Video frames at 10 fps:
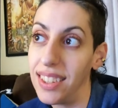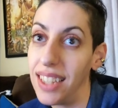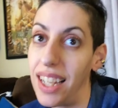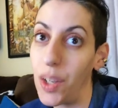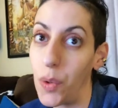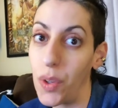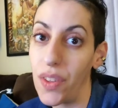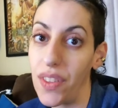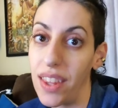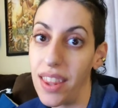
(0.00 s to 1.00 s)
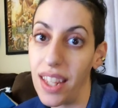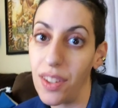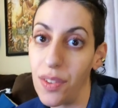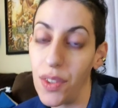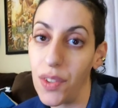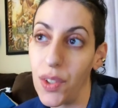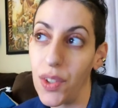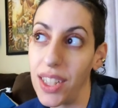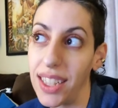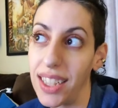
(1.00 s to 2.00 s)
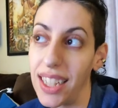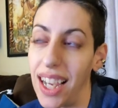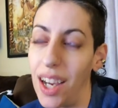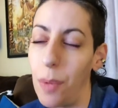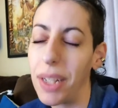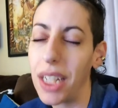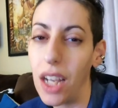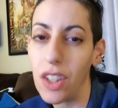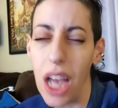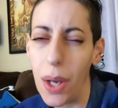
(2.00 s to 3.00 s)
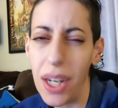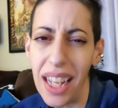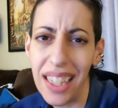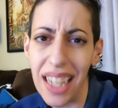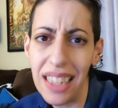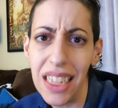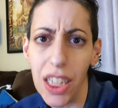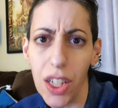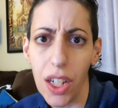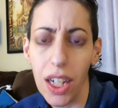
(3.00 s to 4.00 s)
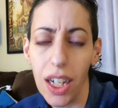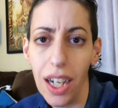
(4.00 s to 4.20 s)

And I ordered the things for the recording. Yeah. Oh my gosh. How did I get here?